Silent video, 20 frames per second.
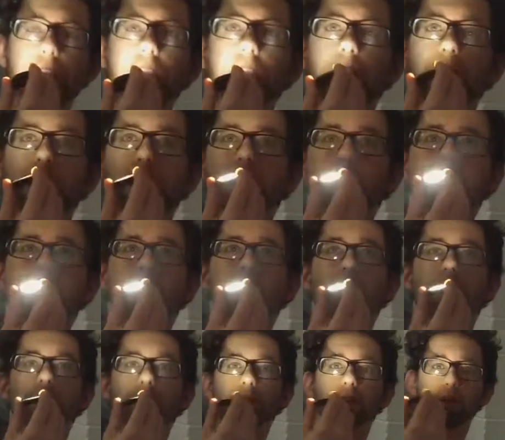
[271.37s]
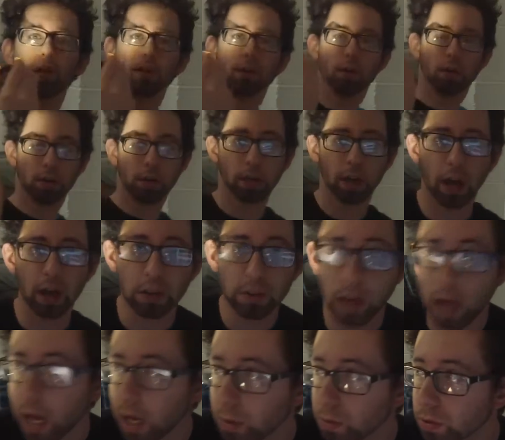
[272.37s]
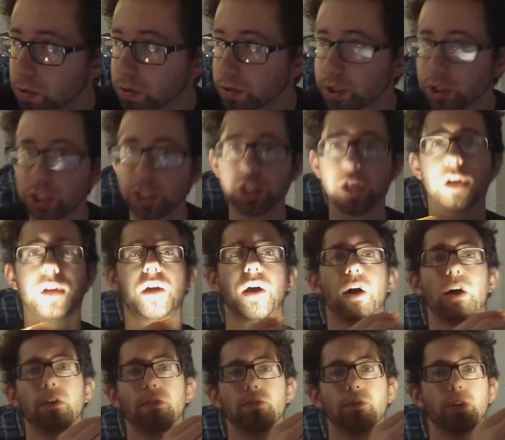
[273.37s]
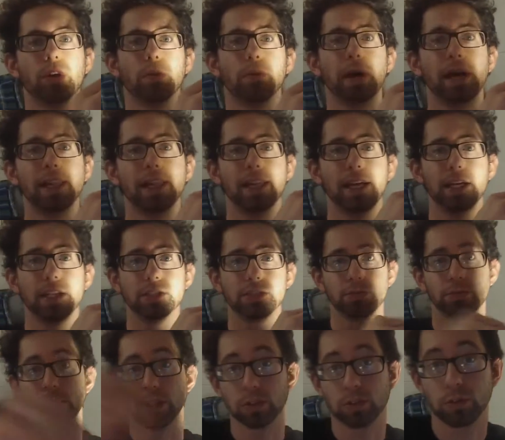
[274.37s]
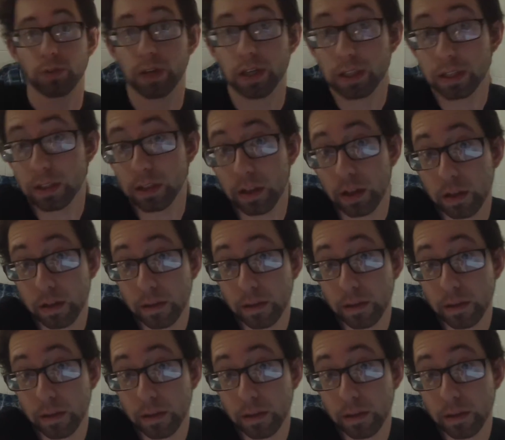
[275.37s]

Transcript: and here I will shut off one of my lights real quick,